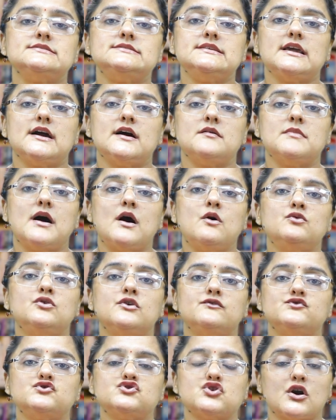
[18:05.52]
is the
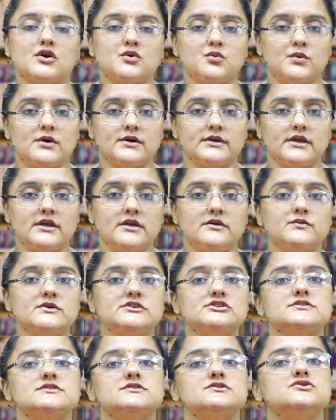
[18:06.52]
amount of short working
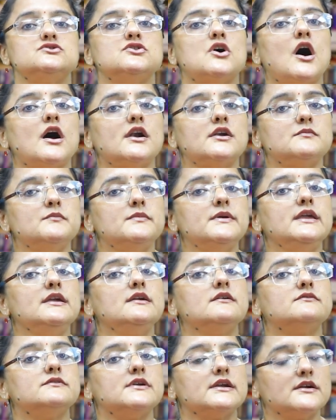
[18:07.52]
which is not
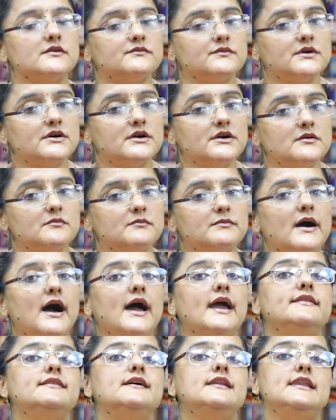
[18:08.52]
being recovered
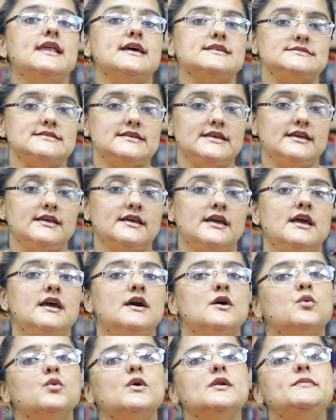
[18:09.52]
by the lessee
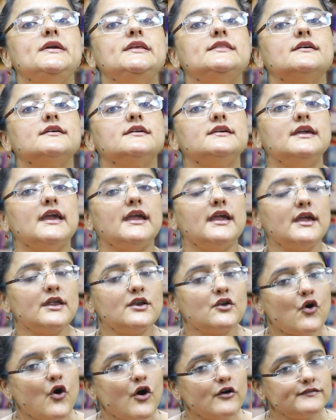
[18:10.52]
will be the
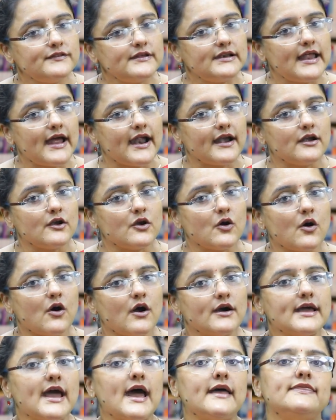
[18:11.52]
gain of the
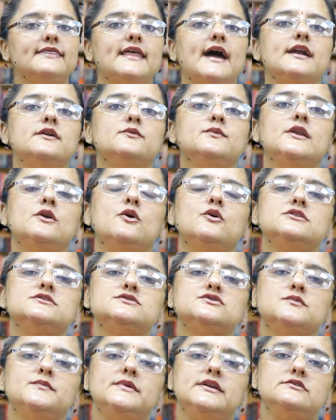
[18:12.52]
landlord and that will
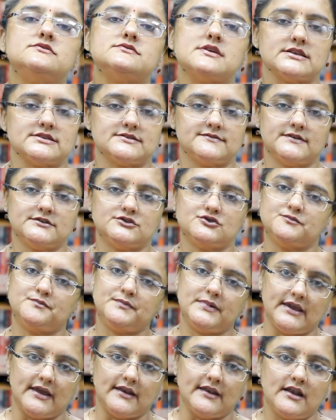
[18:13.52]
also be transferred to
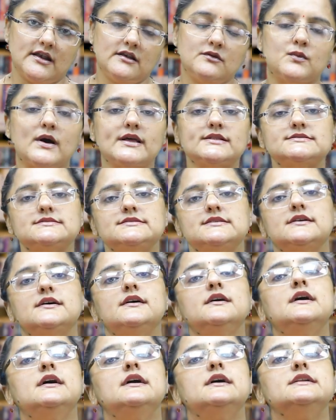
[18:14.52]
P&L once
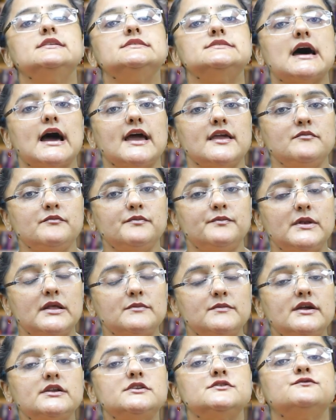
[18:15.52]
the time
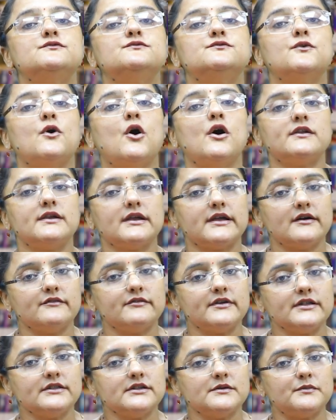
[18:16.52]
limit for
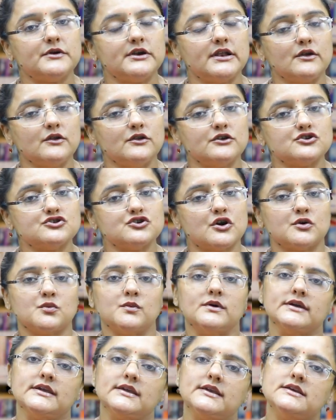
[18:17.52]
recovering the particular
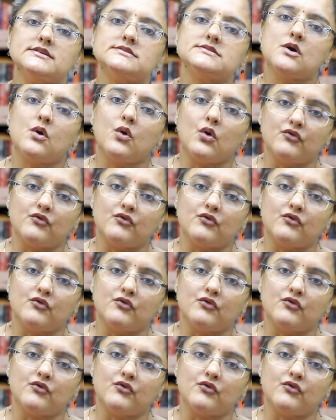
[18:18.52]
short working is